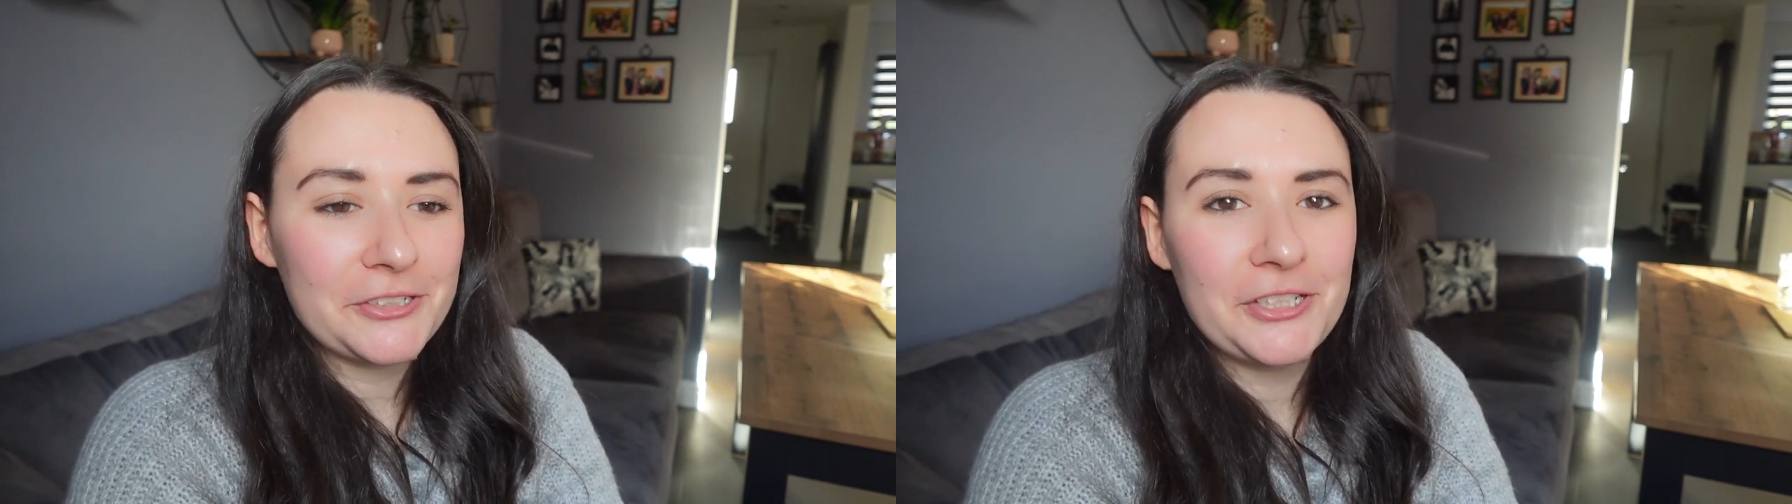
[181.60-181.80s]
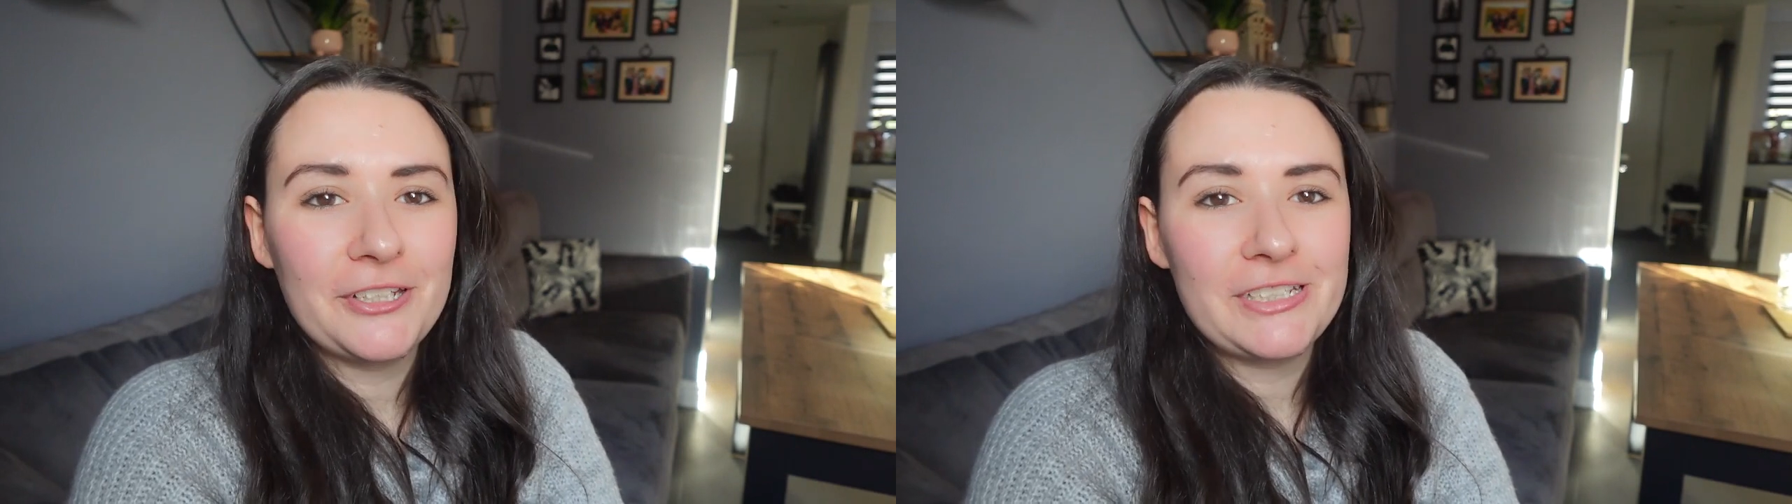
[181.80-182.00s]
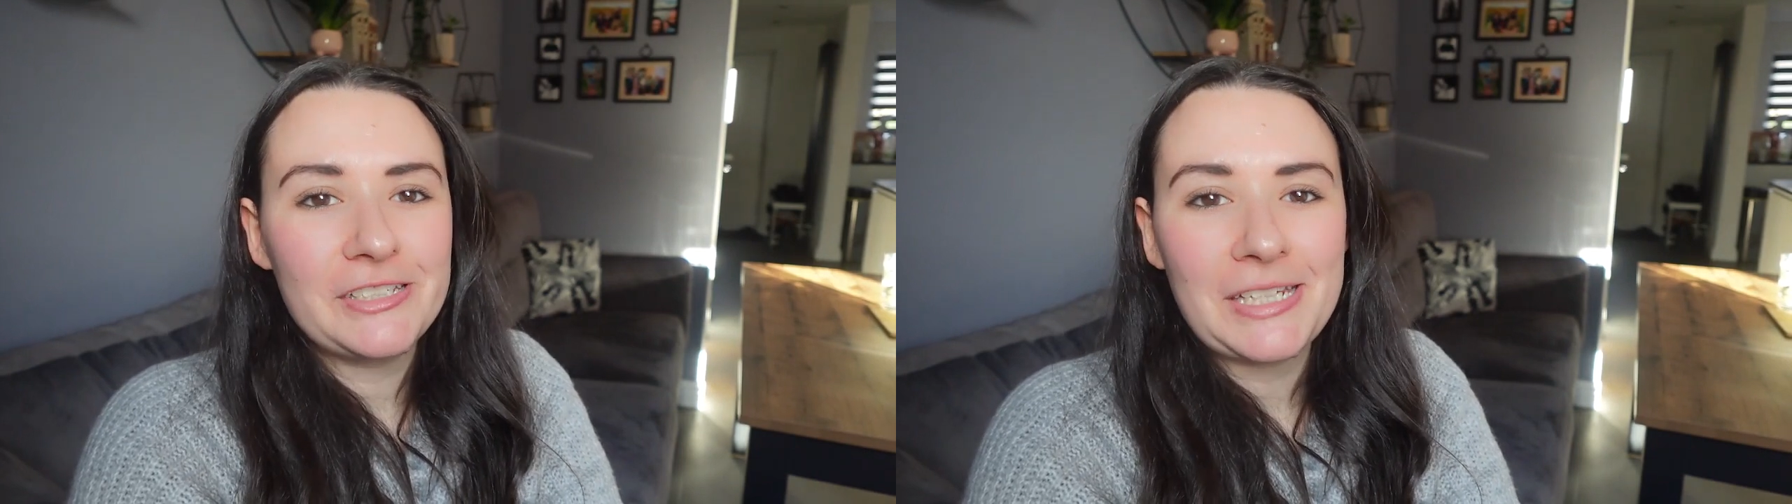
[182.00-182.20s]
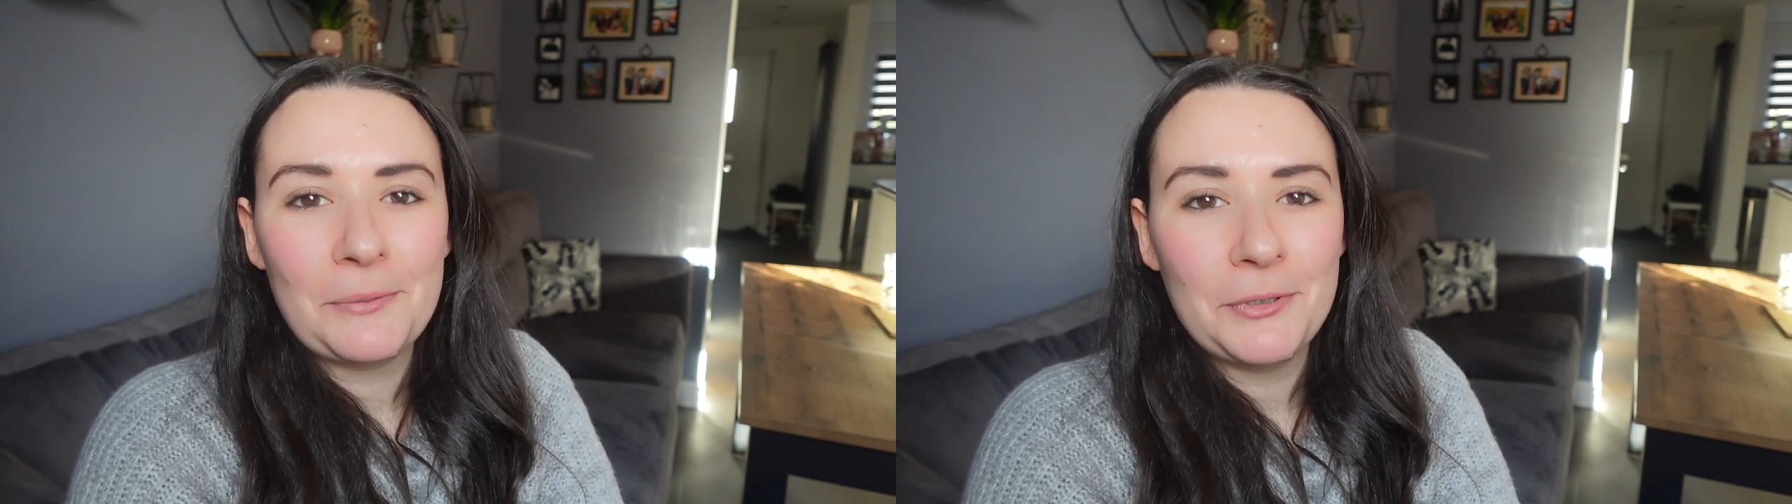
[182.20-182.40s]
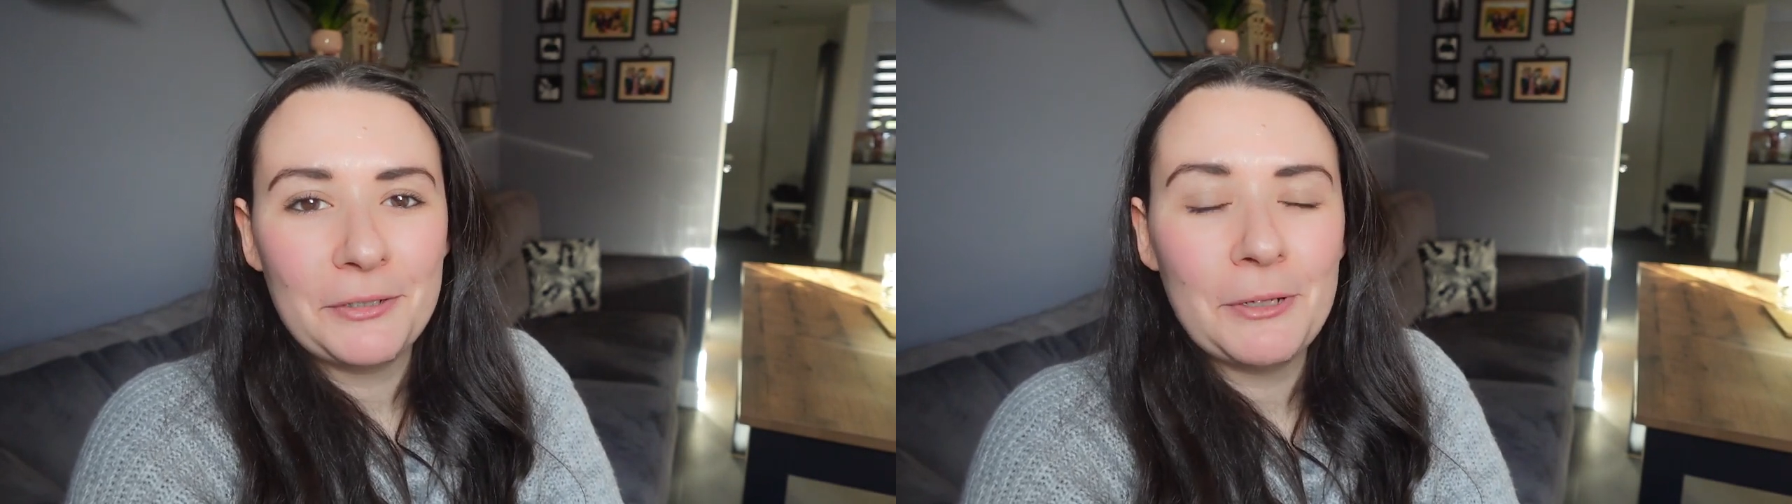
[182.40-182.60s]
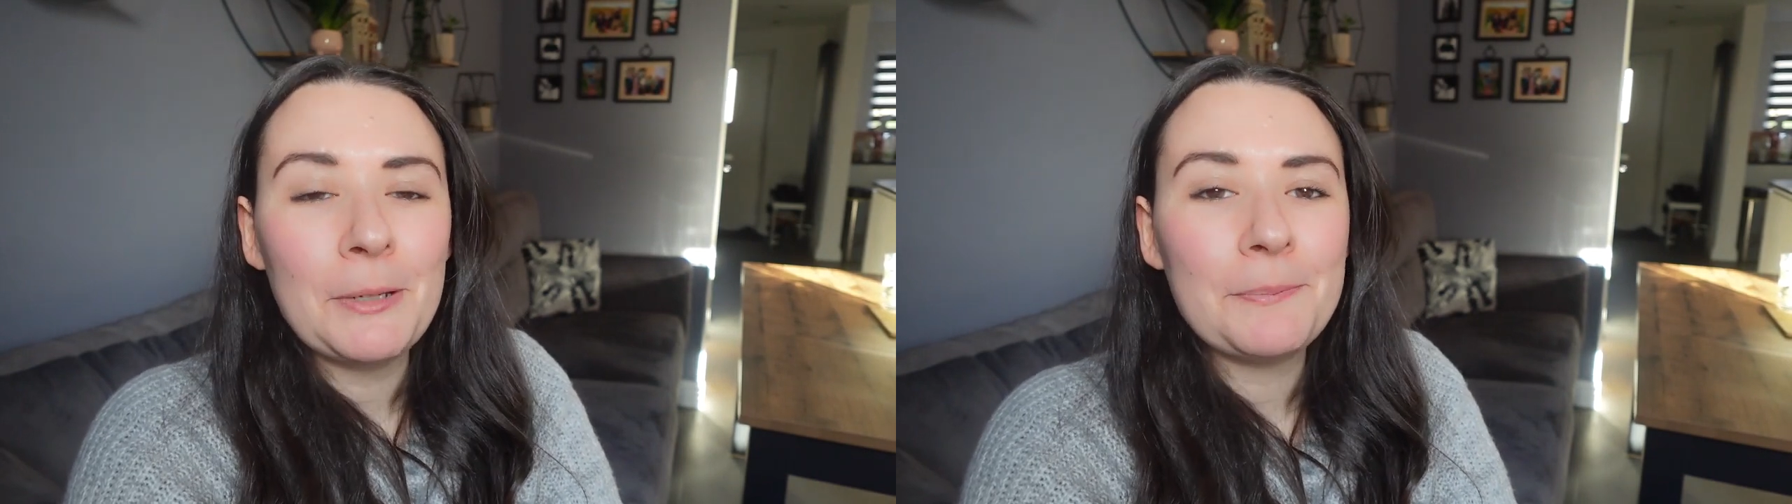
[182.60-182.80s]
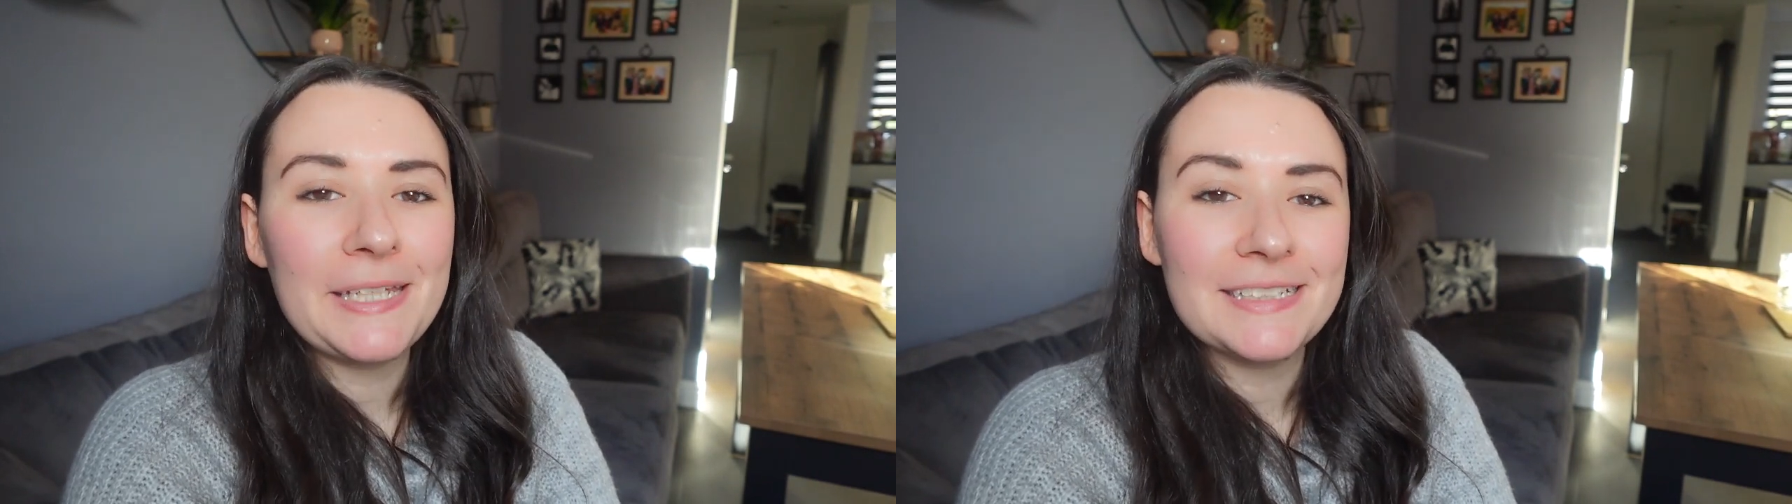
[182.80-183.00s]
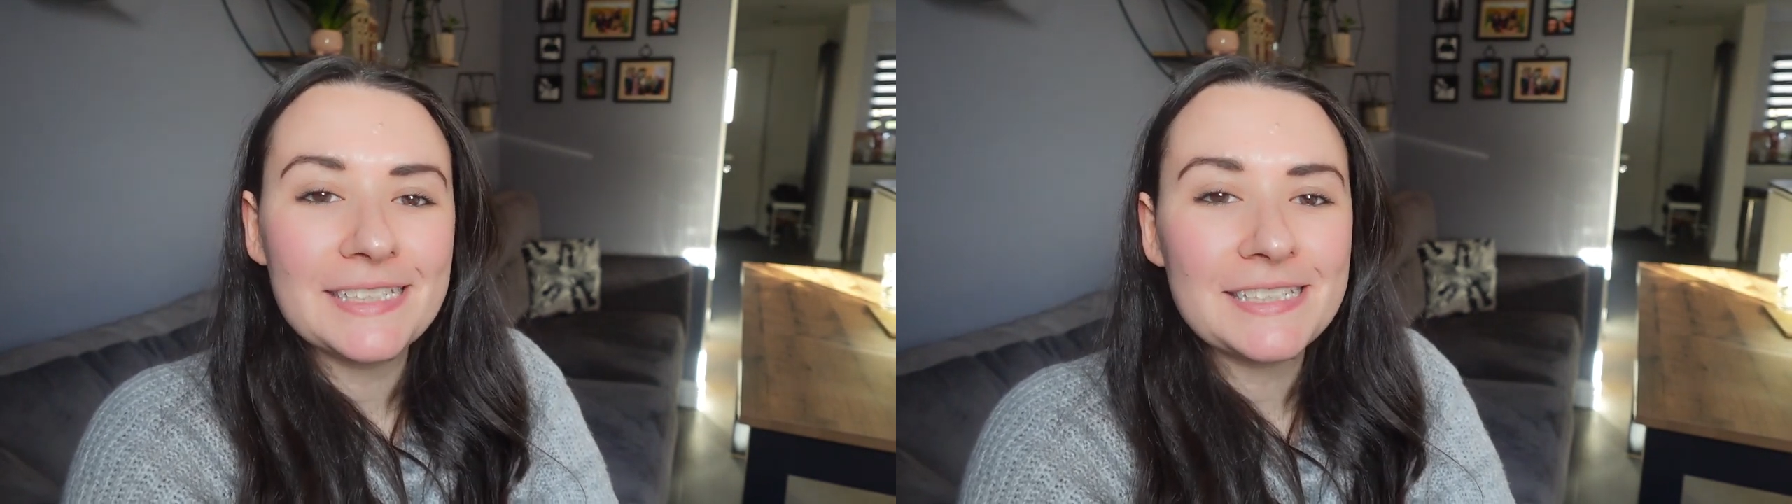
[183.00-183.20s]
church each time we go up
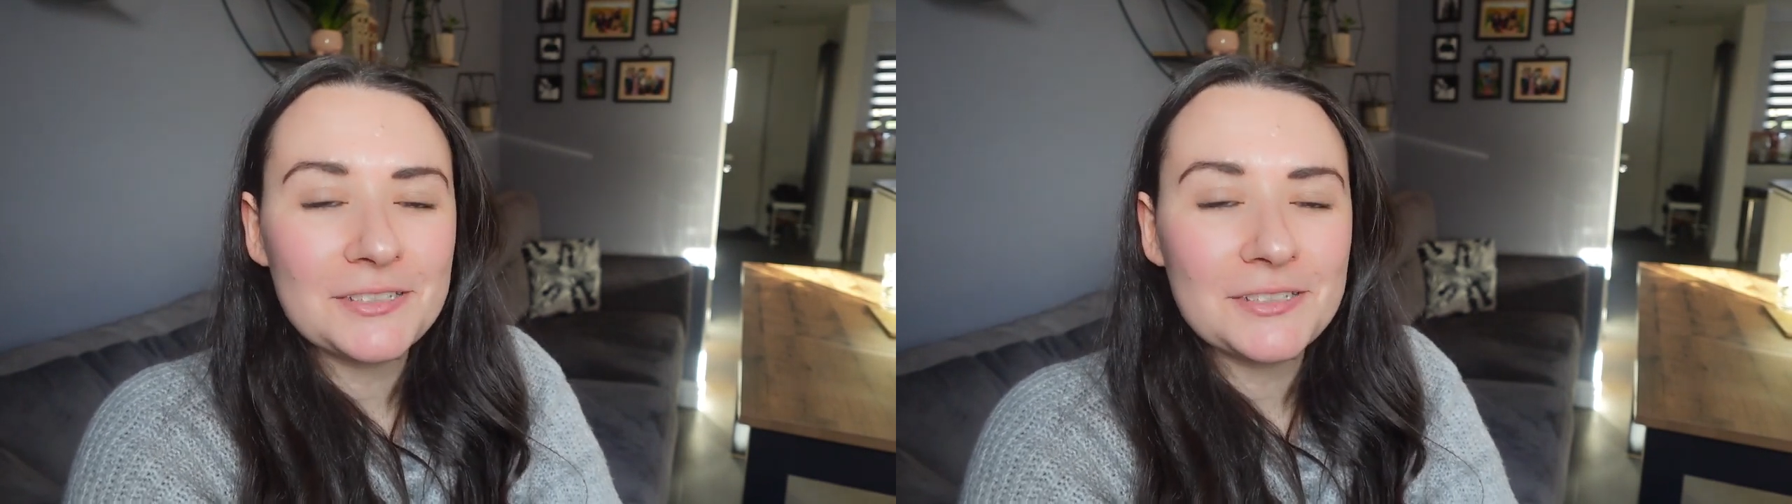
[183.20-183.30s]
because it's